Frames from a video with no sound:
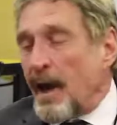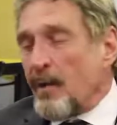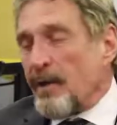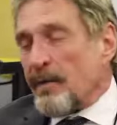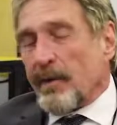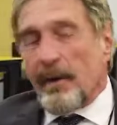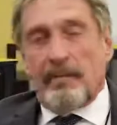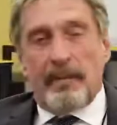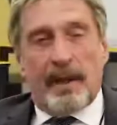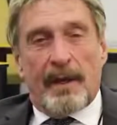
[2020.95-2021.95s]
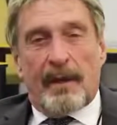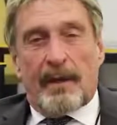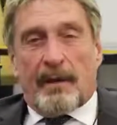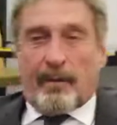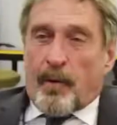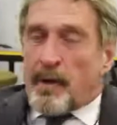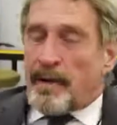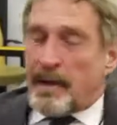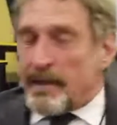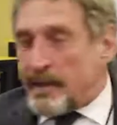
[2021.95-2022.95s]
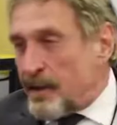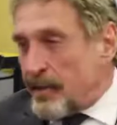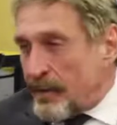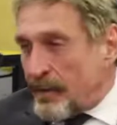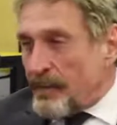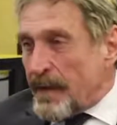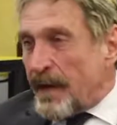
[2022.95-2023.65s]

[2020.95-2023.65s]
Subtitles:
However, what did it do?